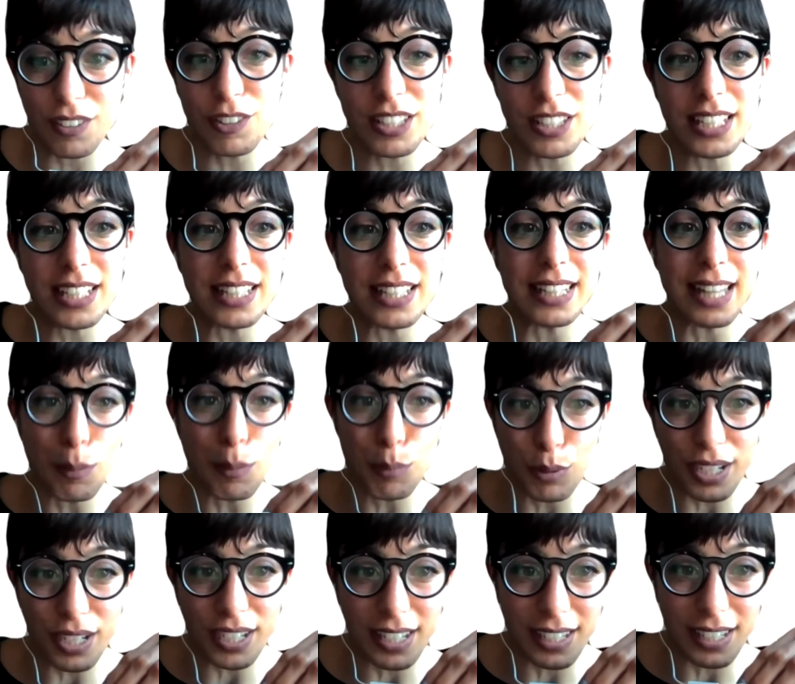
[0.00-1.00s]
really
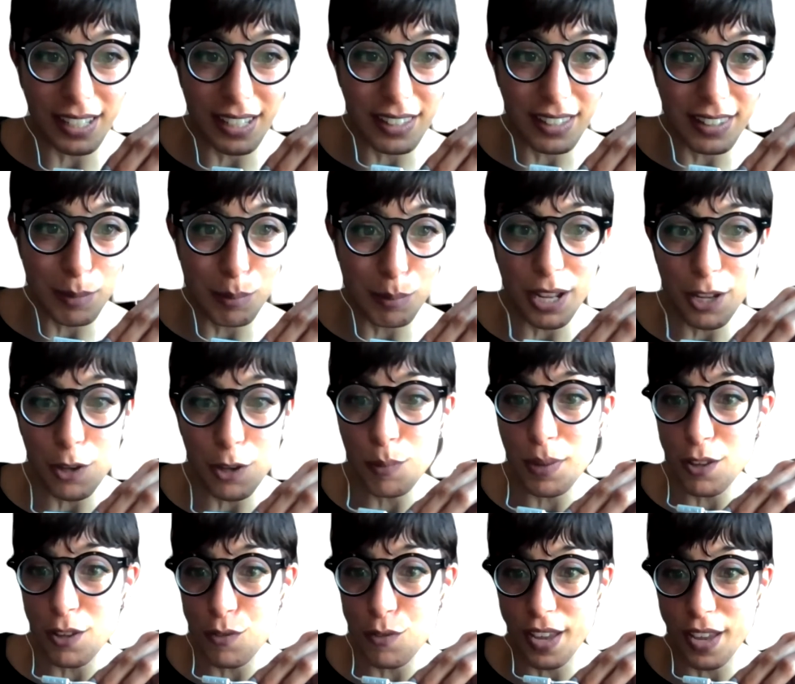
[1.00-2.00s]
collaborating in the
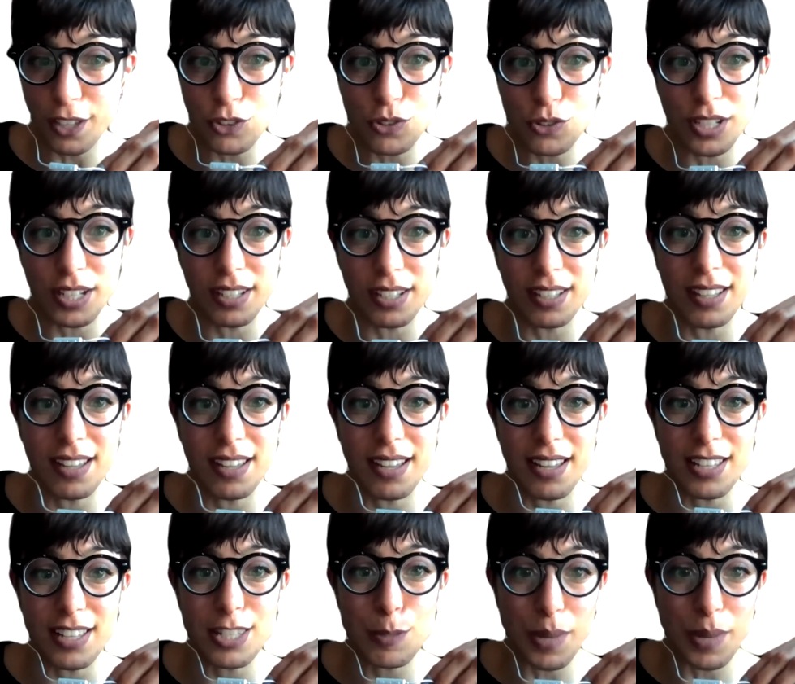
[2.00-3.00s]

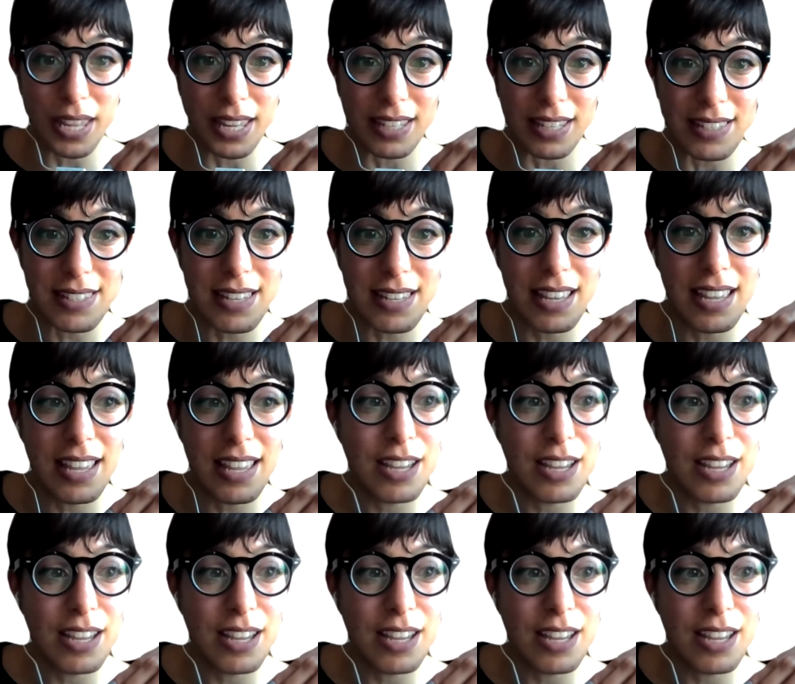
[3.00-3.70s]
biomanufacturing space